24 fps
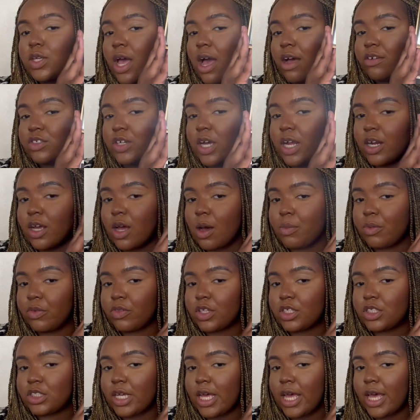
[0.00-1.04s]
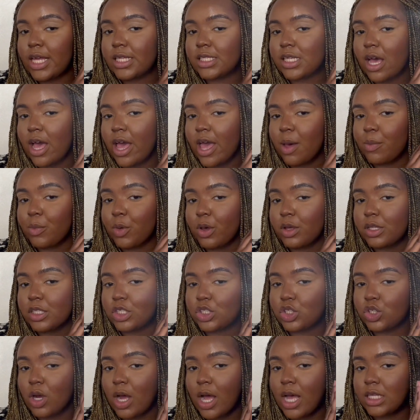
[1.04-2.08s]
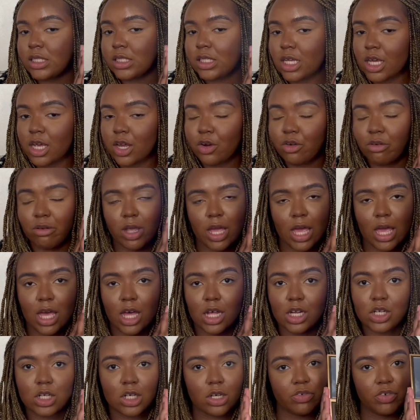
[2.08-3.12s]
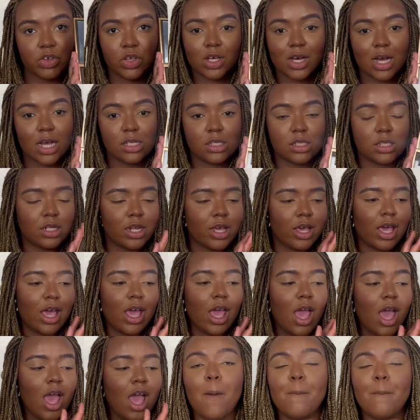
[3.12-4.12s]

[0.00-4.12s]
I have tried a couple of the shades. I am going to try to create a look for you guys today,